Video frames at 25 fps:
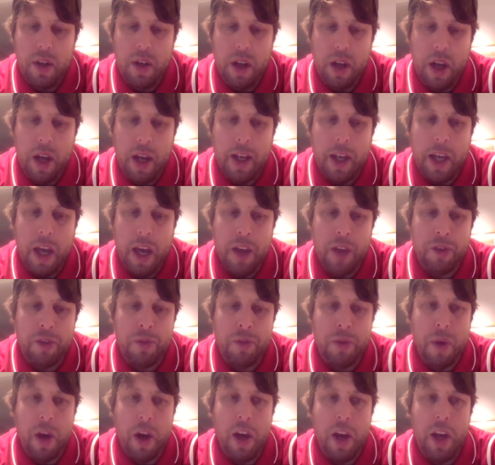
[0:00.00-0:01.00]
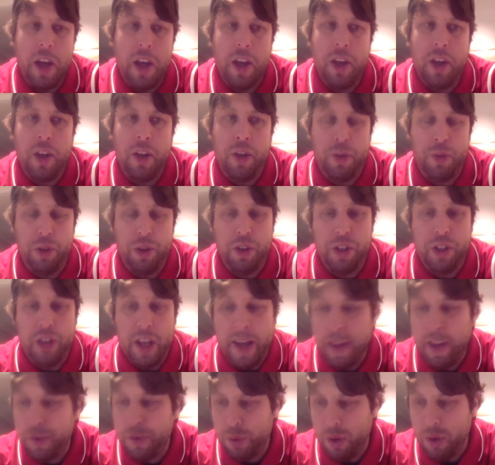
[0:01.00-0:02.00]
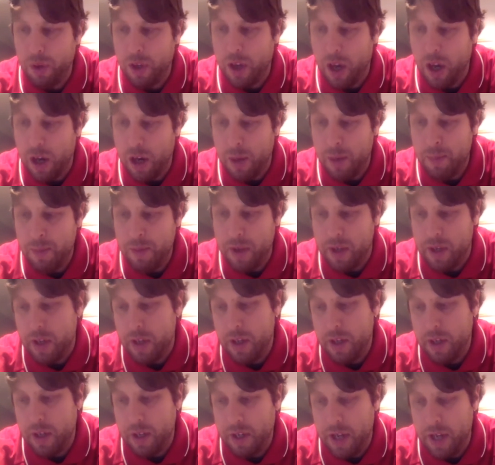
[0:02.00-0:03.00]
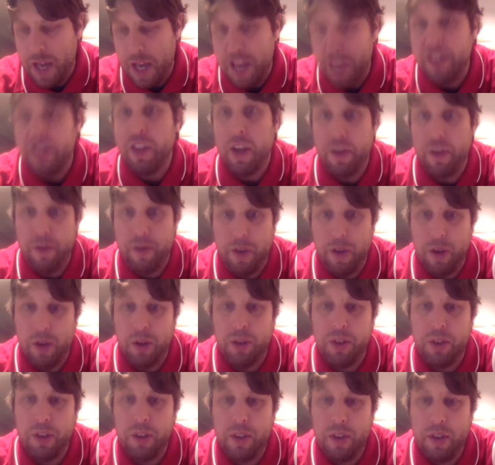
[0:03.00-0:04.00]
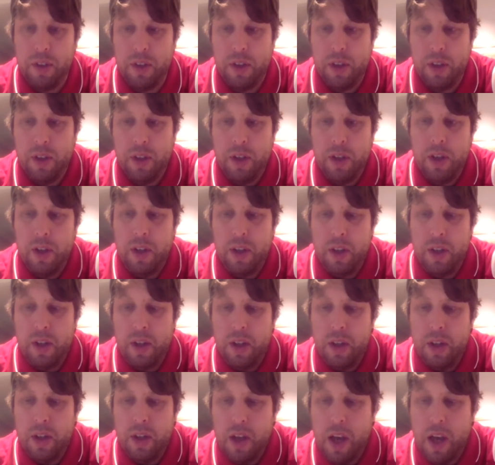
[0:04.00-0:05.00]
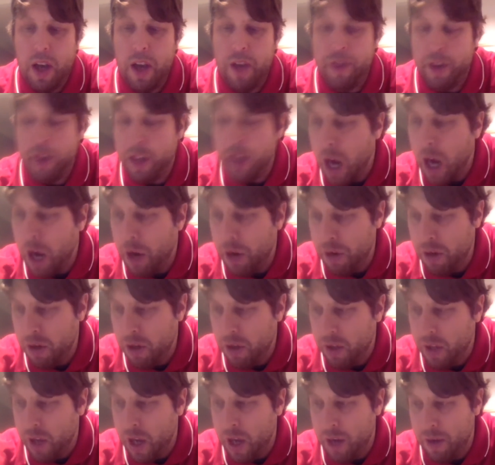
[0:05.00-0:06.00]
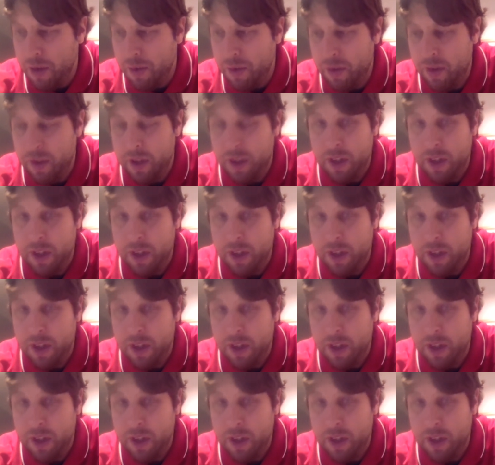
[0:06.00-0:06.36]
I guess my critiques will come in that field. I've encountered a lot of,